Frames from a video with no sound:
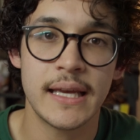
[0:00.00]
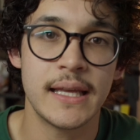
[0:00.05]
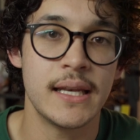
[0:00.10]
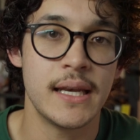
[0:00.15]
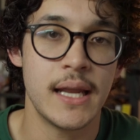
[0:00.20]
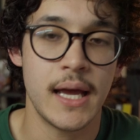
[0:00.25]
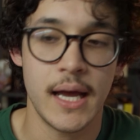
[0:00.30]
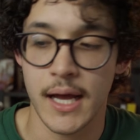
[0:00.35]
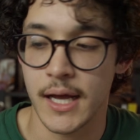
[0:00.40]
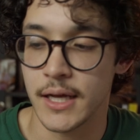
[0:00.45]

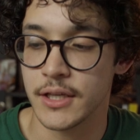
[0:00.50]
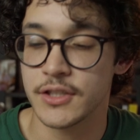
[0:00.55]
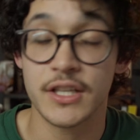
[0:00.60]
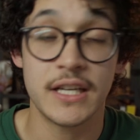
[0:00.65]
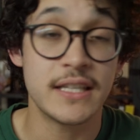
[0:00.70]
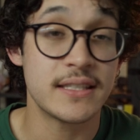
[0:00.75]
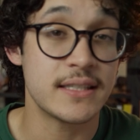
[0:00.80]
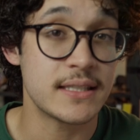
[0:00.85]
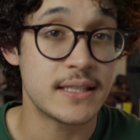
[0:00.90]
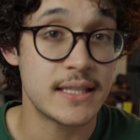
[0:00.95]
in
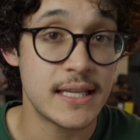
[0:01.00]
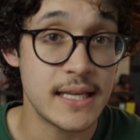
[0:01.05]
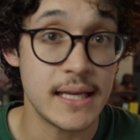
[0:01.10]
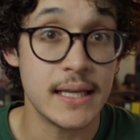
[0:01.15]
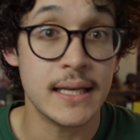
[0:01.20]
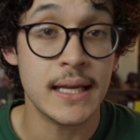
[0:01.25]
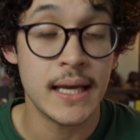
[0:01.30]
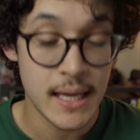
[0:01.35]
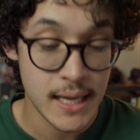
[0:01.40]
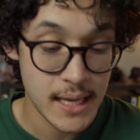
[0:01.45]
Sunny
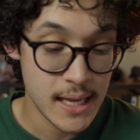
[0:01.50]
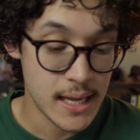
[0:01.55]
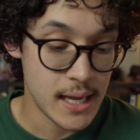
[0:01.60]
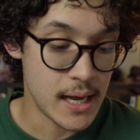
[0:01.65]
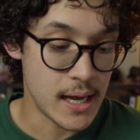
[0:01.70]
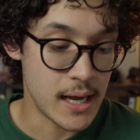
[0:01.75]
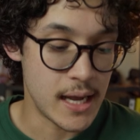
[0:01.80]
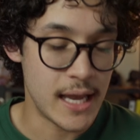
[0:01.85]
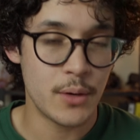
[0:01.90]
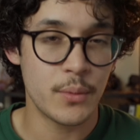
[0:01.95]
16,
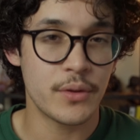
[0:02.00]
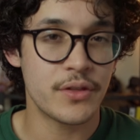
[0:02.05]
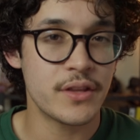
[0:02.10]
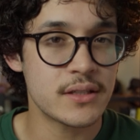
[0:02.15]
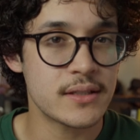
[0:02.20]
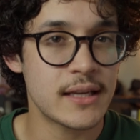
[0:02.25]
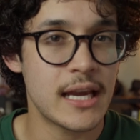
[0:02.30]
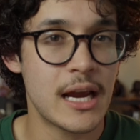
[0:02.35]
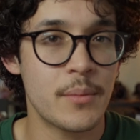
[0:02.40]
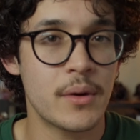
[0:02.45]
and with
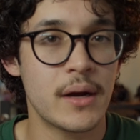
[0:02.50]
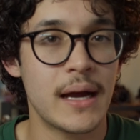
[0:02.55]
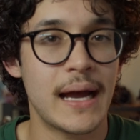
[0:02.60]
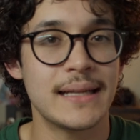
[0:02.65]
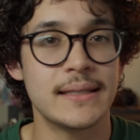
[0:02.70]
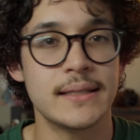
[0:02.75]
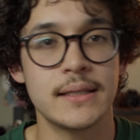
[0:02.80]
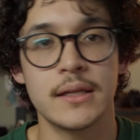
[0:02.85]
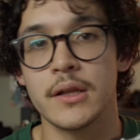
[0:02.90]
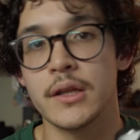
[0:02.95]
this camera
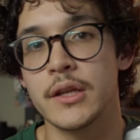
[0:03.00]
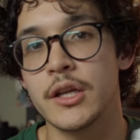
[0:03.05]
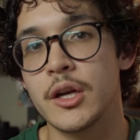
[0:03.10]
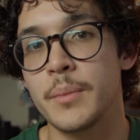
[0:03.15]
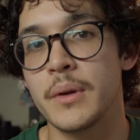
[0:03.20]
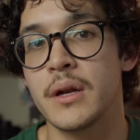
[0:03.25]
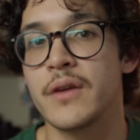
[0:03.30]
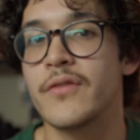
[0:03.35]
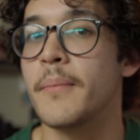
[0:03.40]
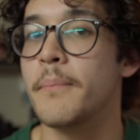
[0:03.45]
I did a little
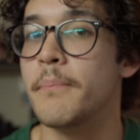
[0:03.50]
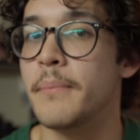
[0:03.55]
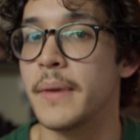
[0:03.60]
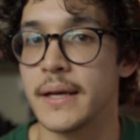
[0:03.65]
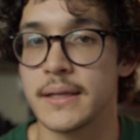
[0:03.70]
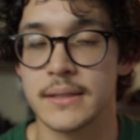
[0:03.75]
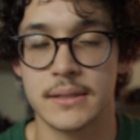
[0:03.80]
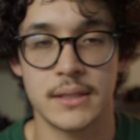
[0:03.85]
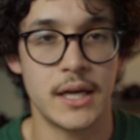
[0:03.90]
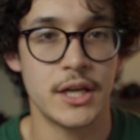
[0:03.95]
bit of a
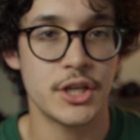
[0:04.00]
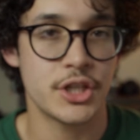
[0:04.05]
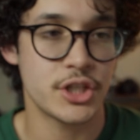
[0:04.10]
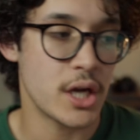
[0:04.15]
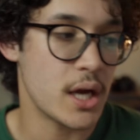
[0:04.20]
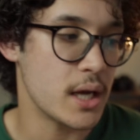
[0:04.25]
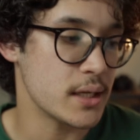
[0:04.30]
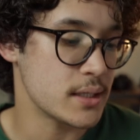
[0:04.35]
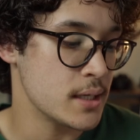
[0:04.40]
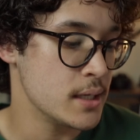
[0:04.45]
mix. I
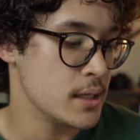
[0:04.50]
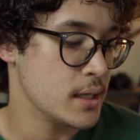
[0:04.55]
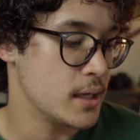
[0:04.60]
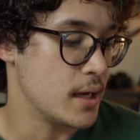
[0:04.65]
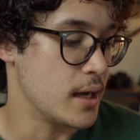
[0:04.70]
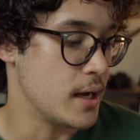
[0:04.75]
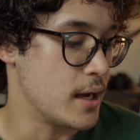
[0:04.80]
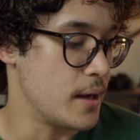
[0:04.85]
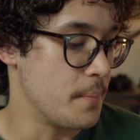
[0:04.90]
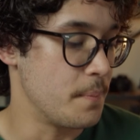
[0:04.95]
shot
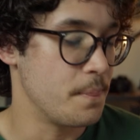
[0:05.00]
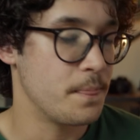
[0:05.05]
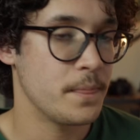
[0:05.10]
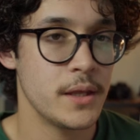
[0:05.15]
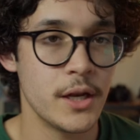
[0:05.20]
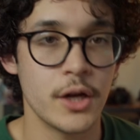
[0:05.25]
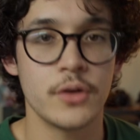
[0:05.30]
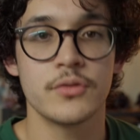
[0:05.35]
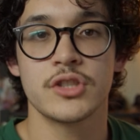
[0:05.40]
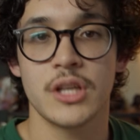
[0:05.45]

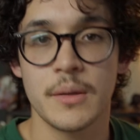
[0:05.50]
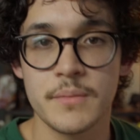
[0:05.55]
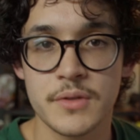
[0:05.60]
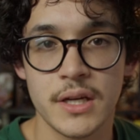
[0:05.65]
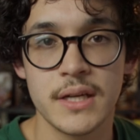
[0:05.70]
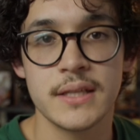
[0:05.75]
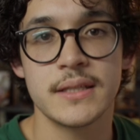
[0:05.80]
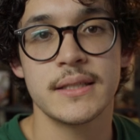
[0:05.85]
you know, some Sunny